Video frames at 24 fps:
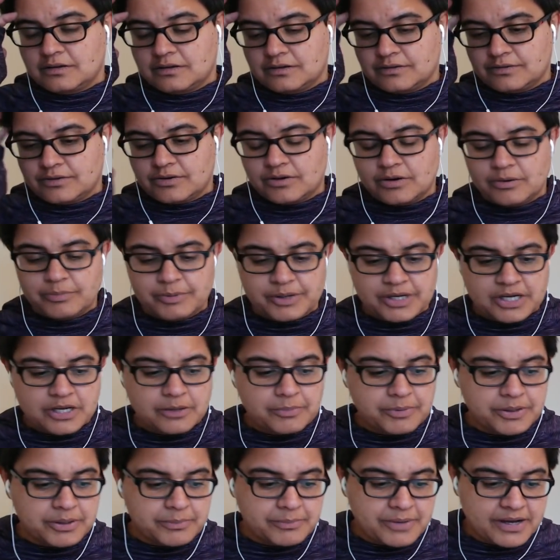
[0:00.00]
Oh, but it could
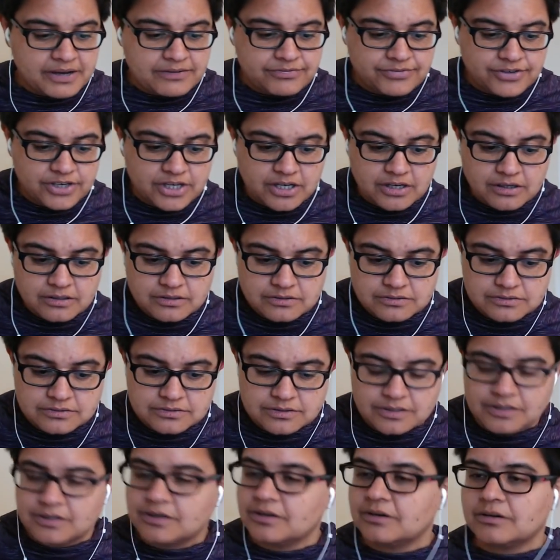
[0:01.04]
be the mafia.
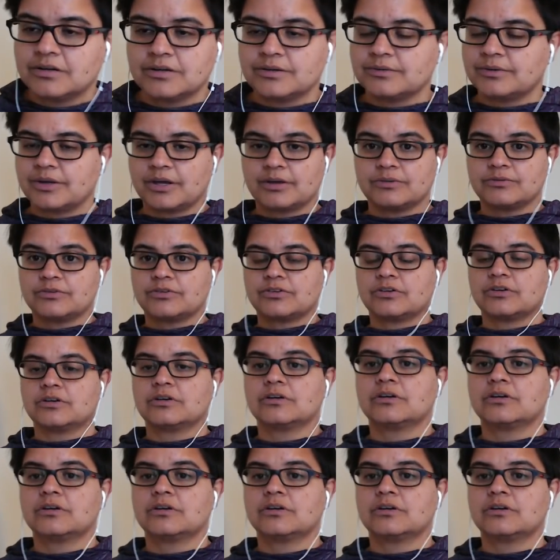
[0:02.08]
Oh, who knows?